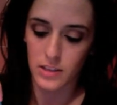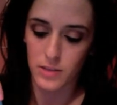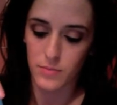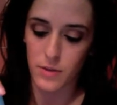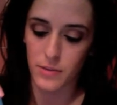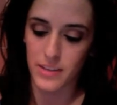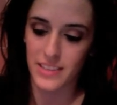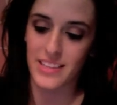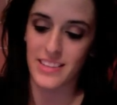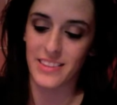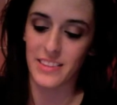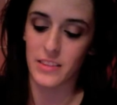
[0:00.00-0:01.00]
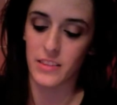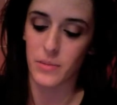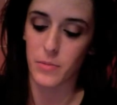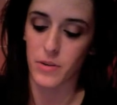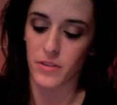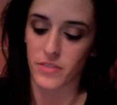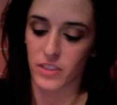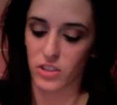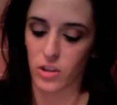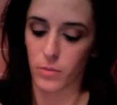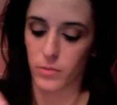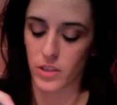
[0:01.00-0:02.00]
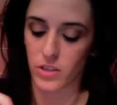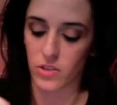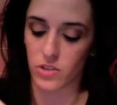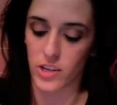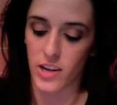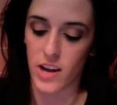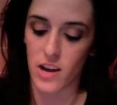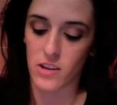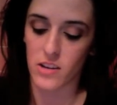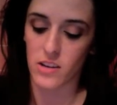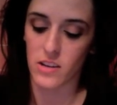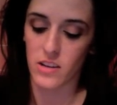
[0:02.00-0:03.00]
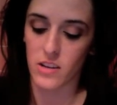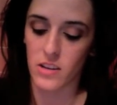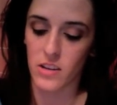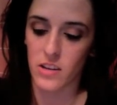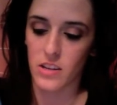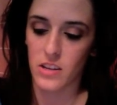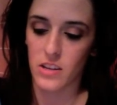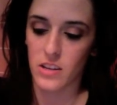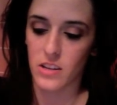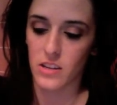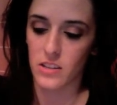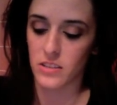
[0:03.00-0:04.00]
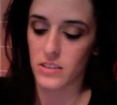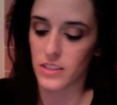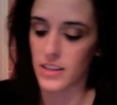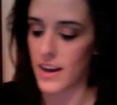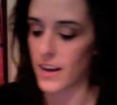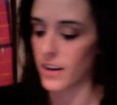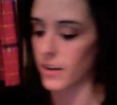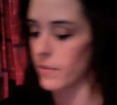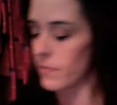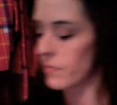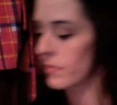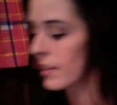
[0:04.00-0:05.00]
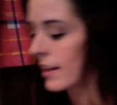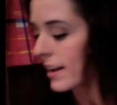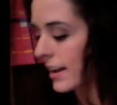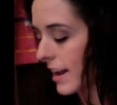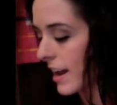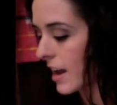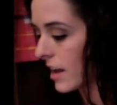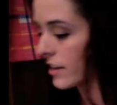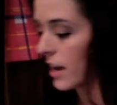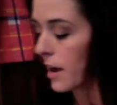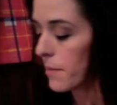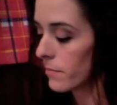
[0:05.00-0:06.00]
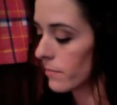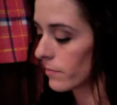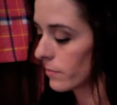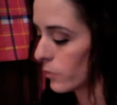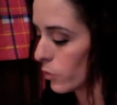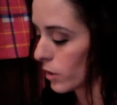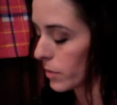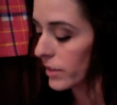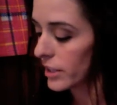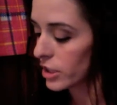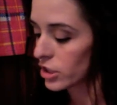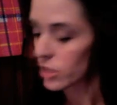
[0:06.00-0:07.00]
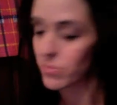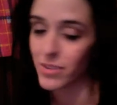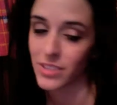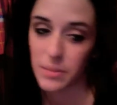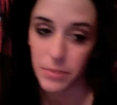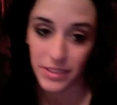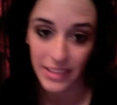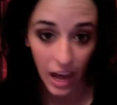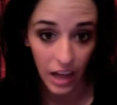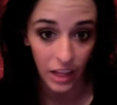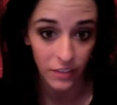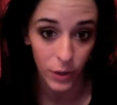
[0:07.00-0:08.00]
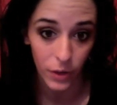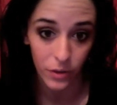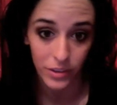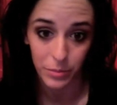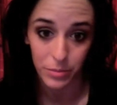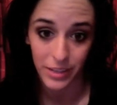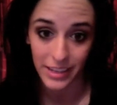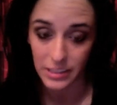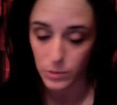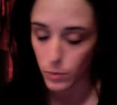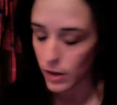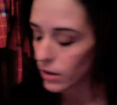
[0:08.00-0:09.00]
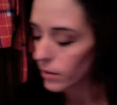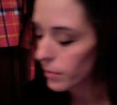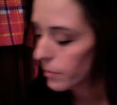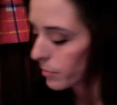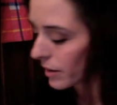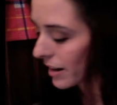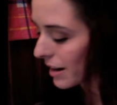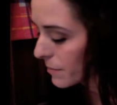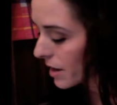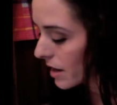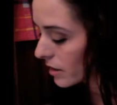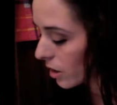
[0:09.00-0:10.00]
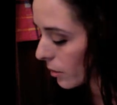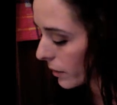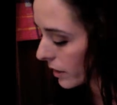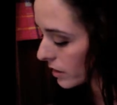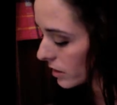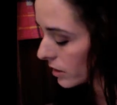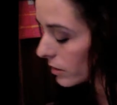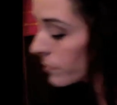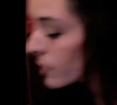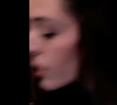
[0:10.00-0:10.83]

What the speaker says: Probably isn't the perfect soap to use right now. Okay. And normally you're supposed to put the olive oil on the plate as well, but I'm not going to.